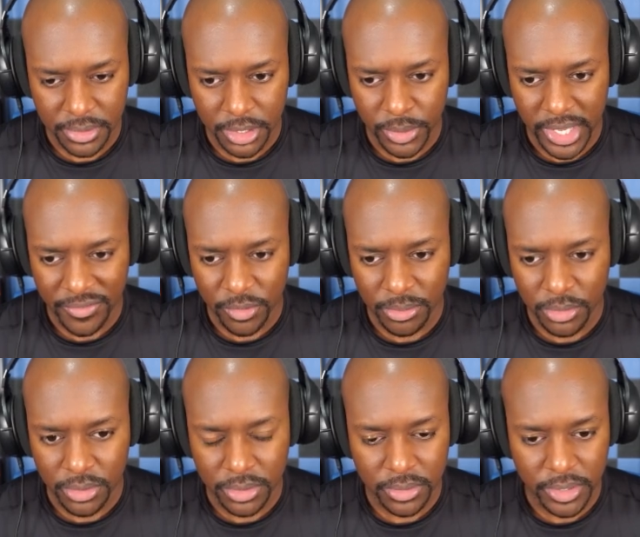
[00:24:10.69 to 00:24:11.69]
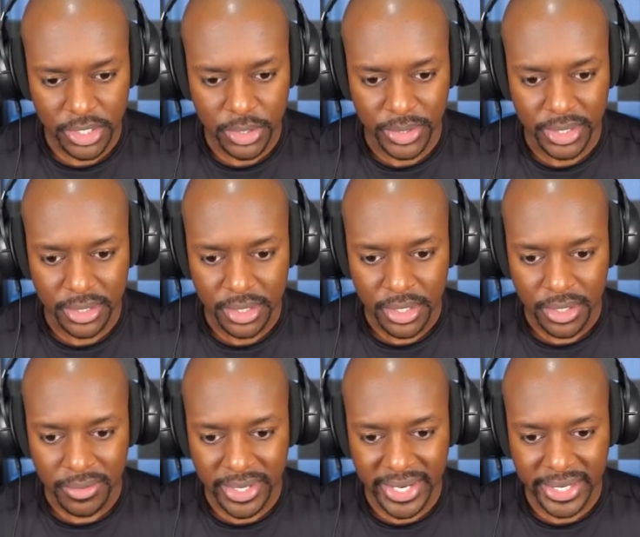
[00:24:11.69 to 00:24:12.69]
Oh, we have one more. What are you
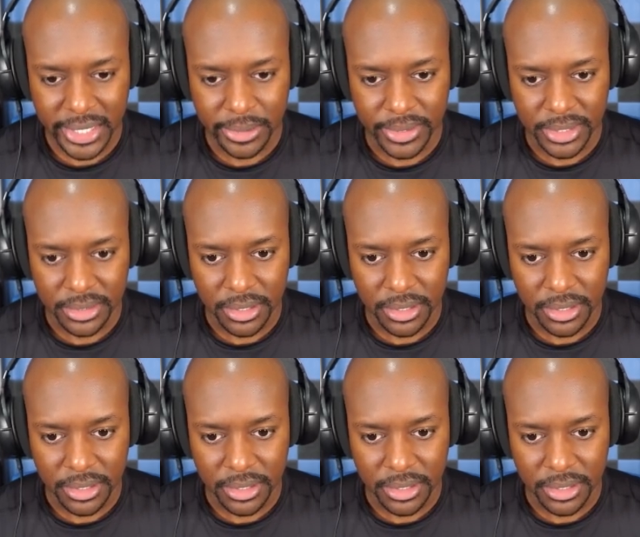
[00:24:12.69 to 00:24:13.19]
doing?